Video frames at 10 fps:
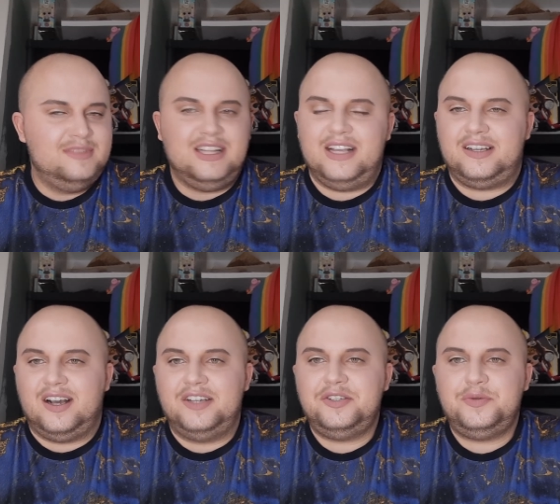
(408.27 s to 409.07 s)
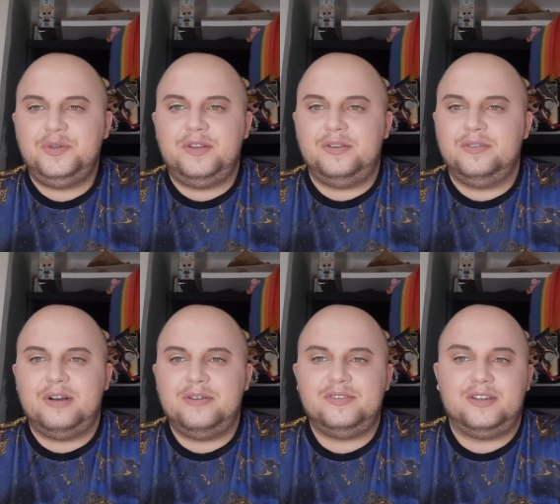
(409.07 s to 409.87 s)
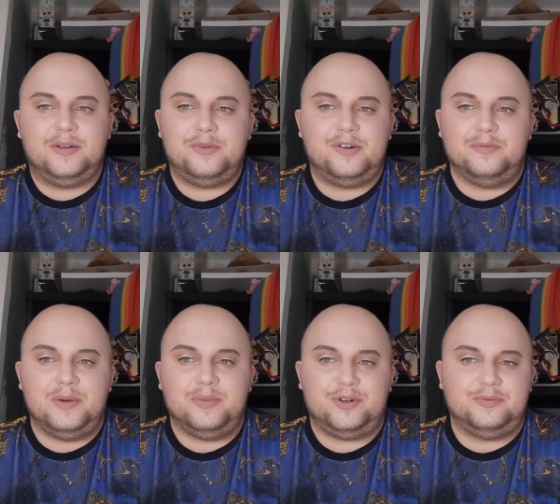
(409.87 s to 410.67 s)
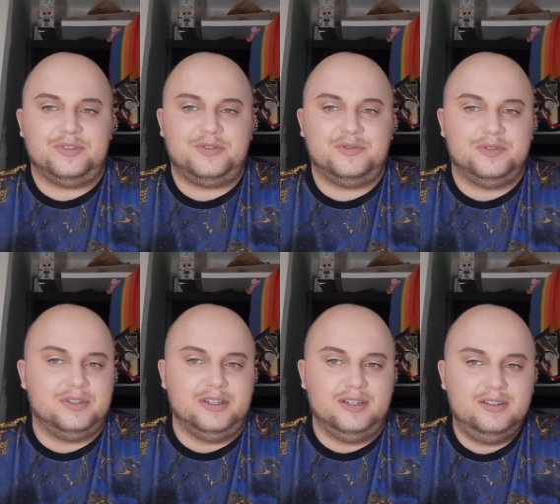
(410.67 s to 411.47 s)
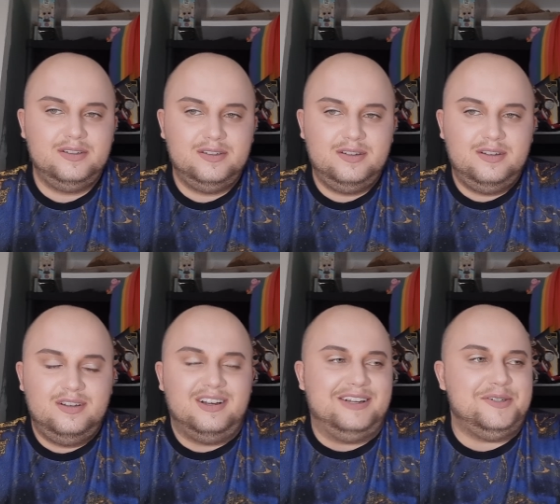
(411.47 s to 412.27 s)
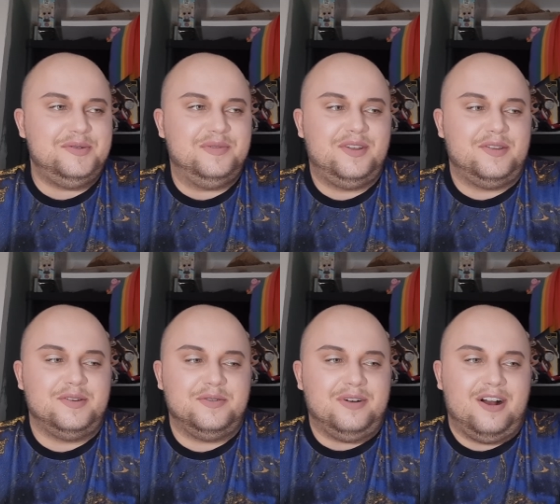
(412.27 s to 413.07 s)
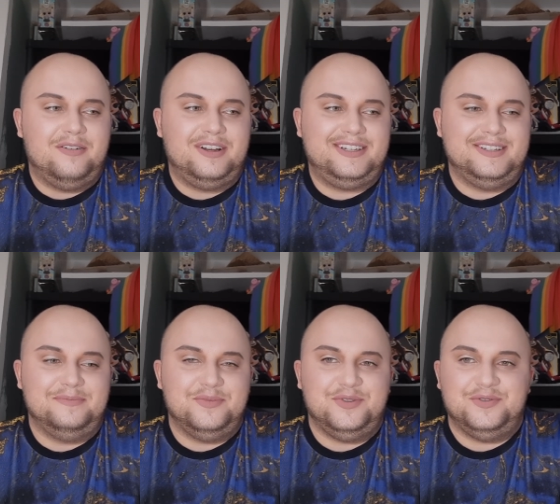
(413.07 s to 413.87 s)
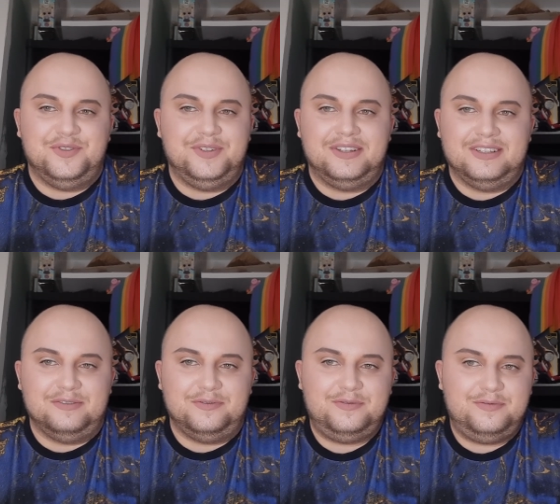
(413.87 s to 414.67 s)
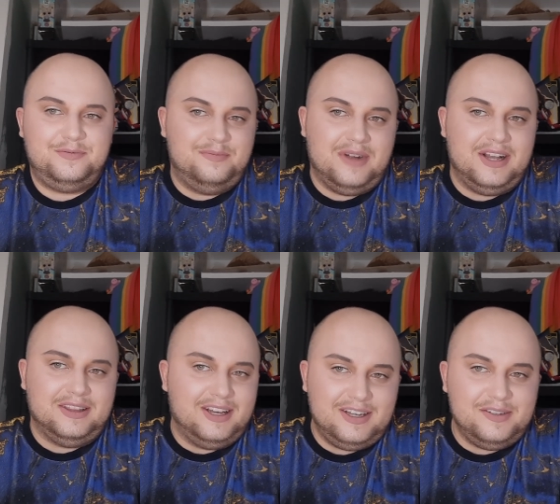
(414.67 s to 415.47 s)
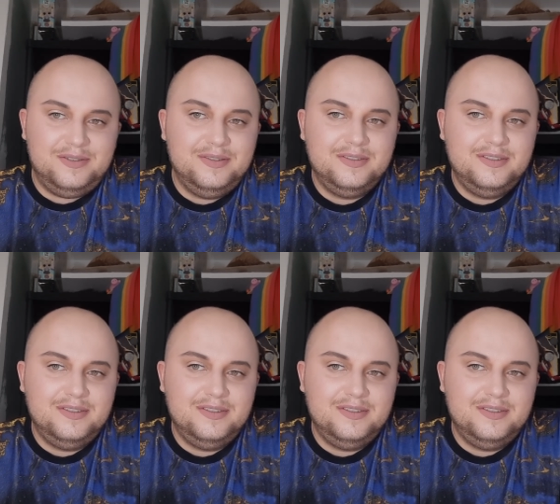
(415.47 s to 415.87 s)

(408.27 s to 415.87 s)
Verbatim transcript: Like, I just want to know how to get rid of my bottom dysphoria. I just want to know how I can move on and live my life.